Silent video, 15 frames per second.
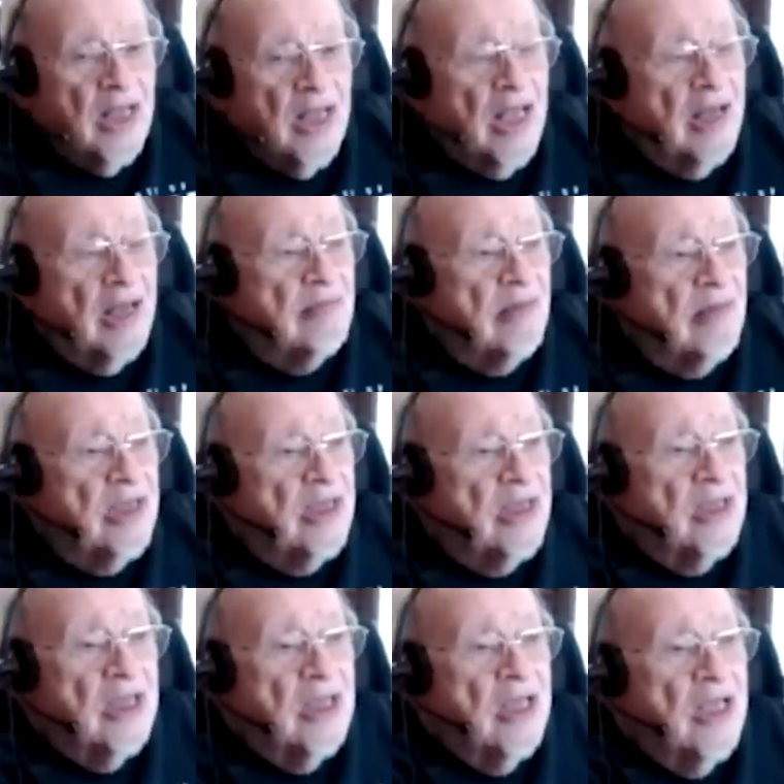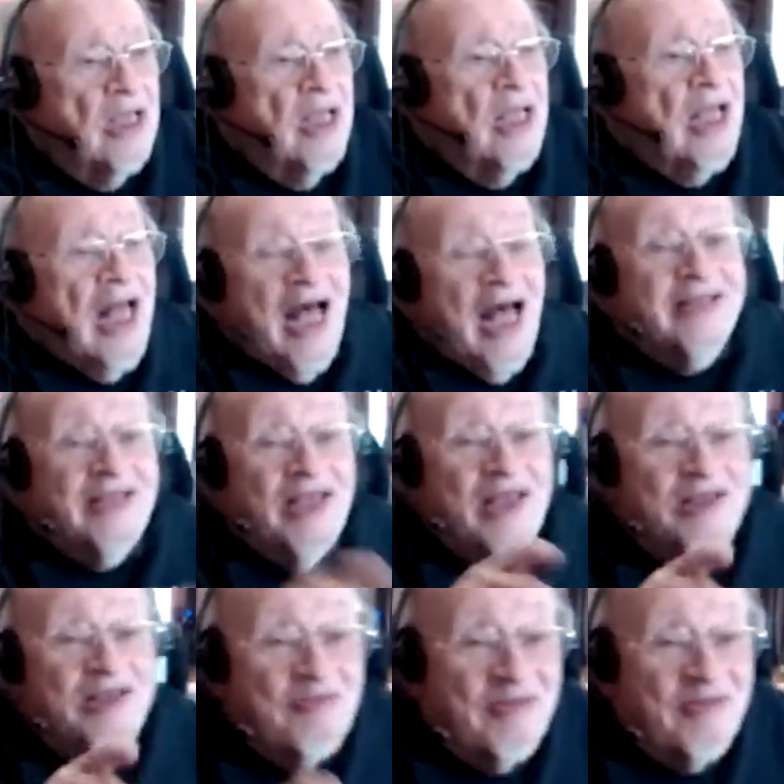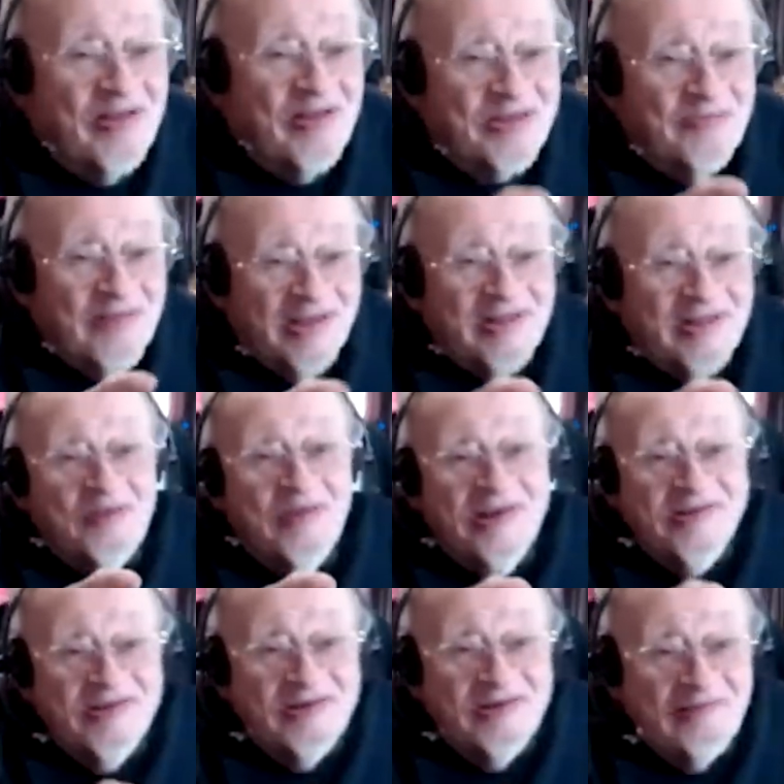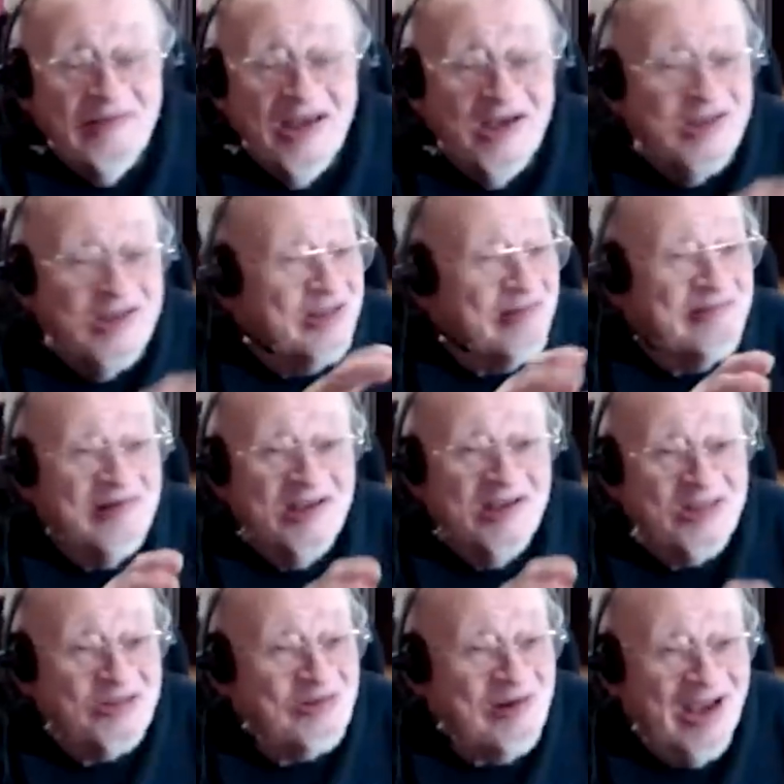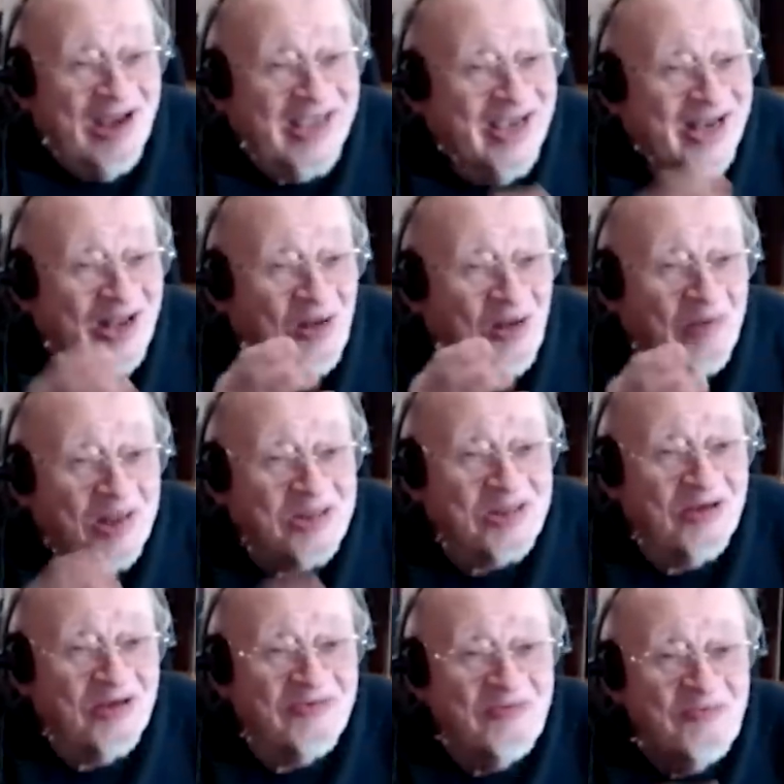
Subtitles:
And Ray, I'll tell you something else about you mentioned Duran. It's a great story. I can't help myself.